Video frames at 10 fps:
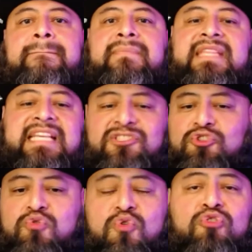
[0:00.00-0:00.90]
These
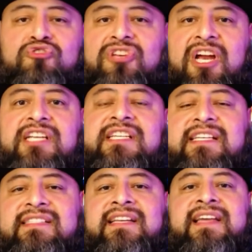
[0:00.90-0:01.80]
tools are
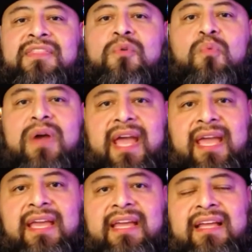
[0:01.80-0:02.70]
just another
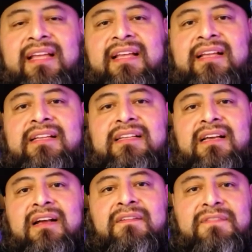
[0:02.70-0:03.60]
way
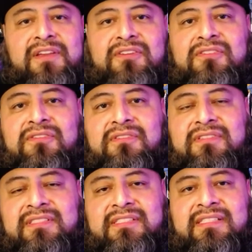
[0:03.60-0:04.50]
of you
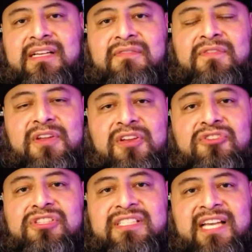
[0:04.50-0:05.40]
uh, for you
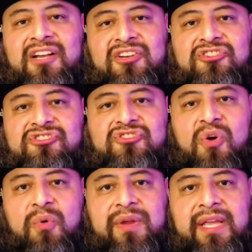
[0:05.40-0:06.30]
to tell your
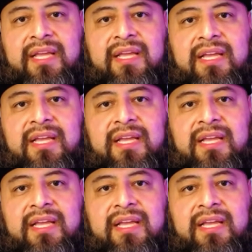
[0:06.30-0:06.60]
story.